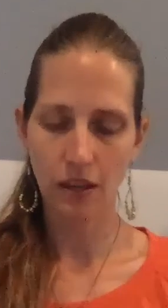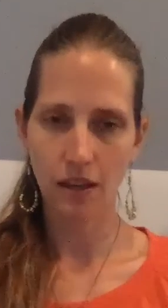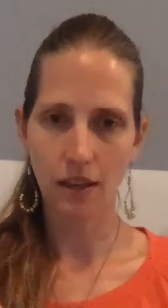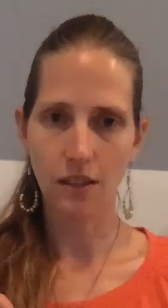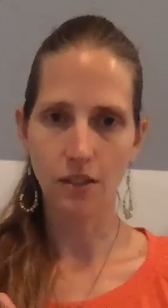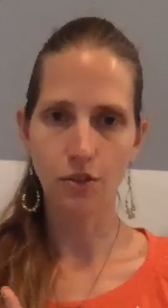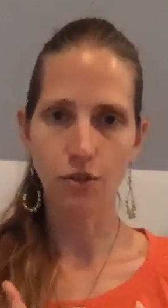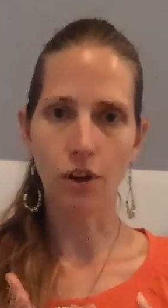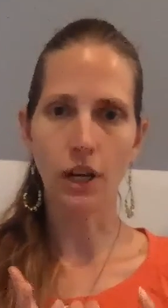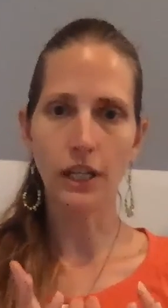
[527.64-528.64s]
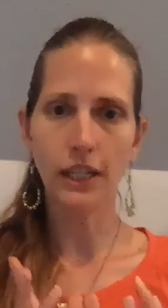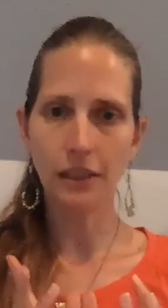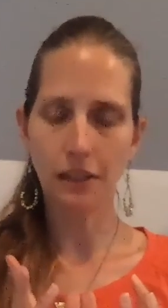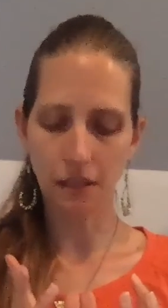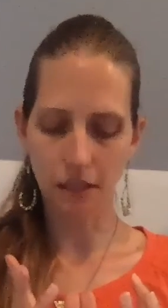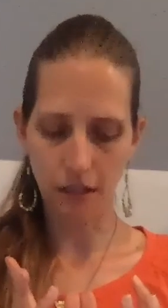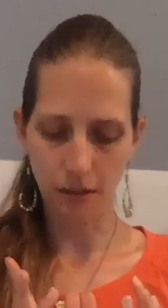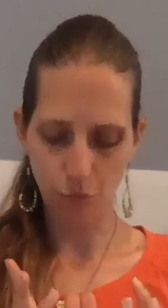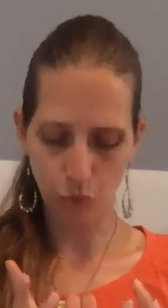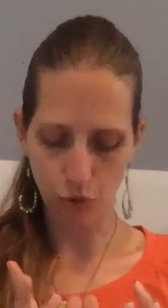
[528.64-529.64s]
And then drawing the
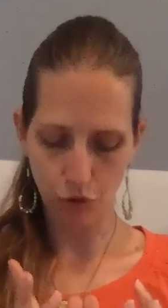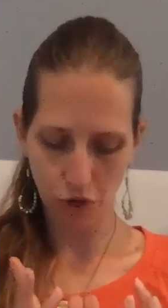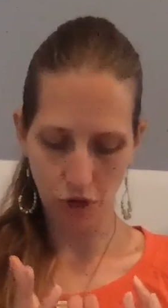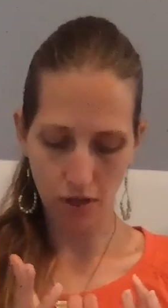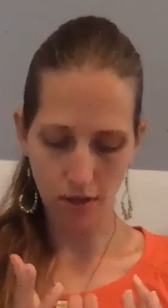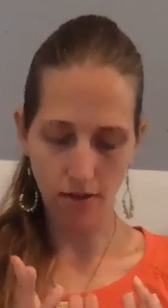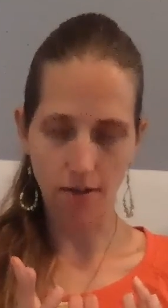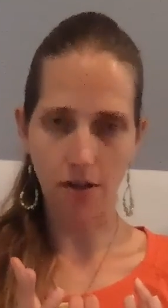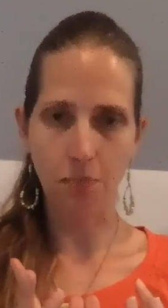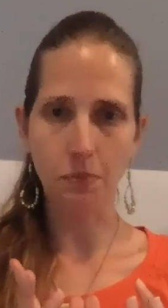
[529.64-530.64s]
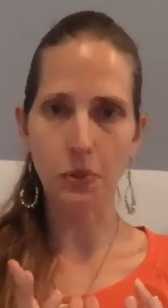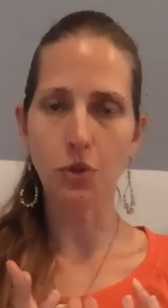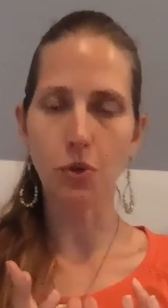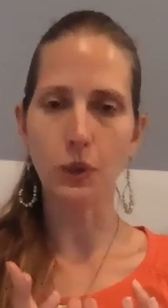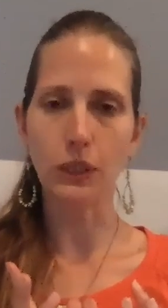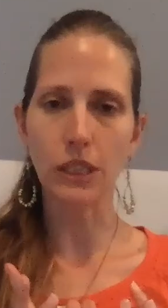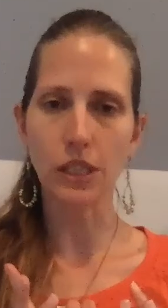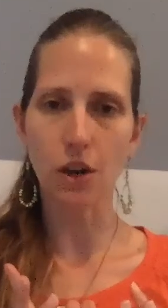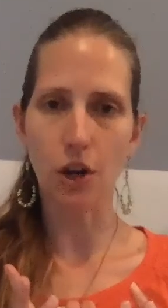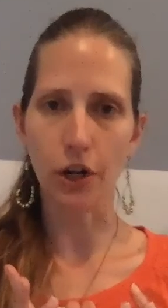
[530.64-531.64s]
mudra, the thumbs, towards
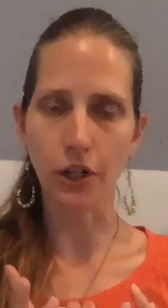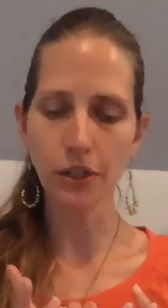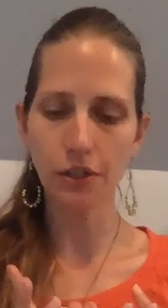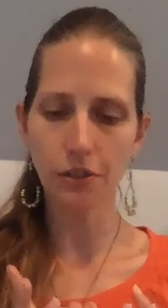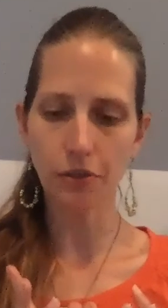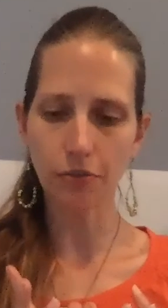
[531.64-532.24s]
the heart.